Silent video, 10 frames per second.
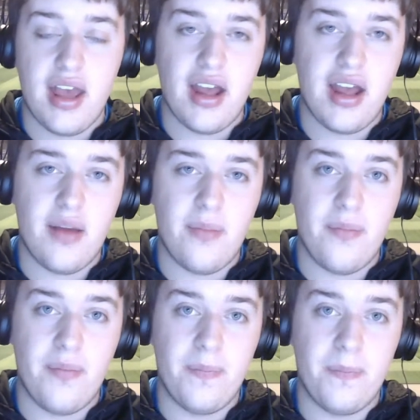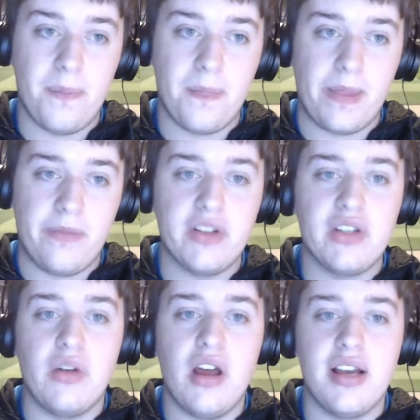um. for
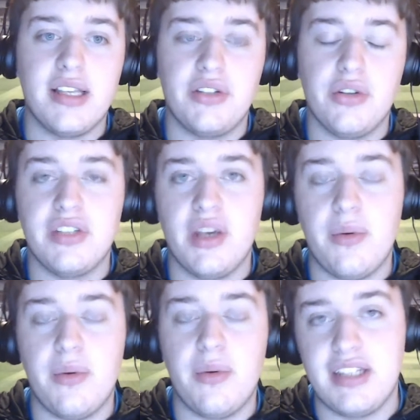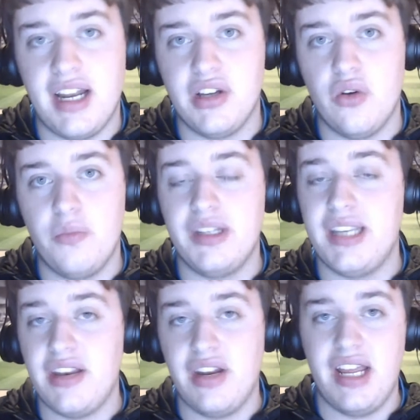so long is that Jose wants to go, but
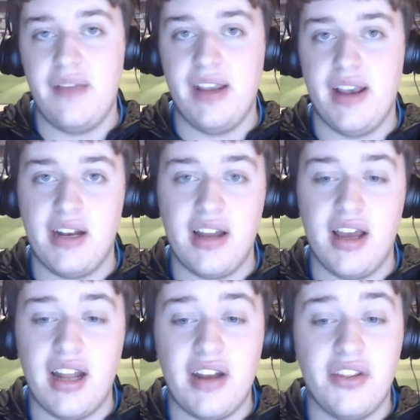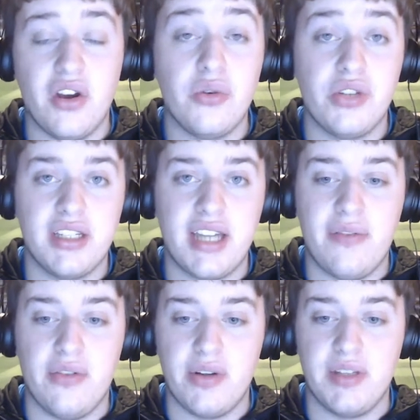Daniel Levy and a lot of the coaching
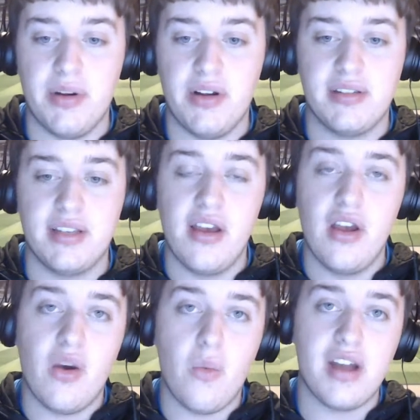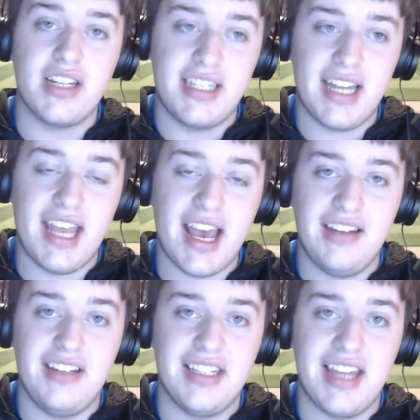staff around Spurs want Dele
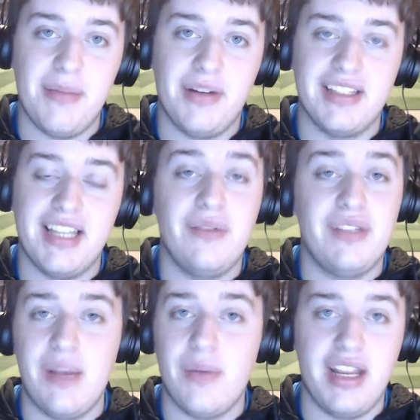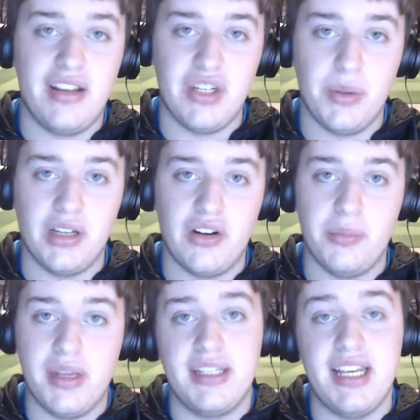Alli to stay because they've seen what he can do with the
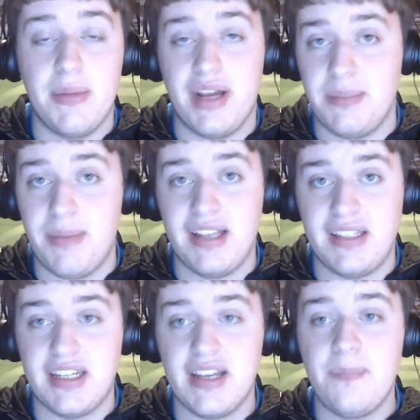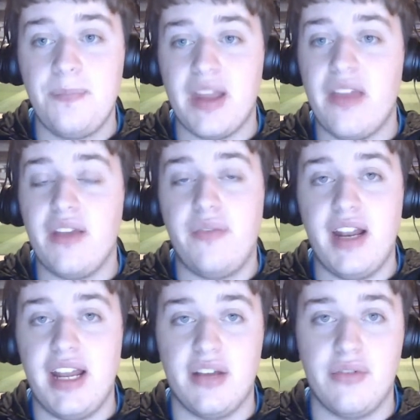club. They've seen him at his best, and they
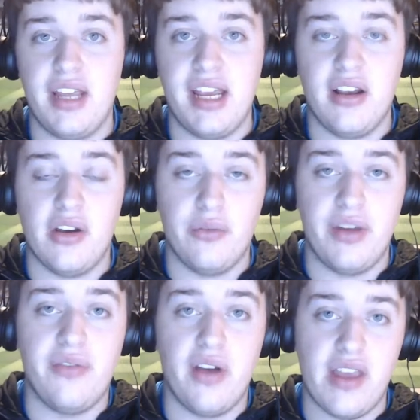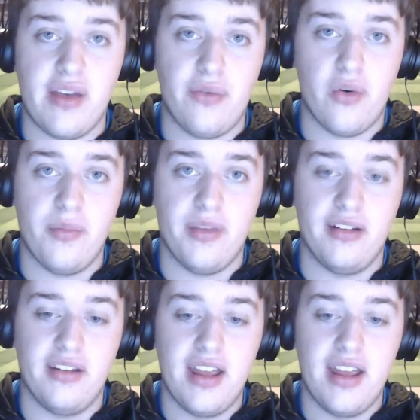feel he can he can kind of refine that form that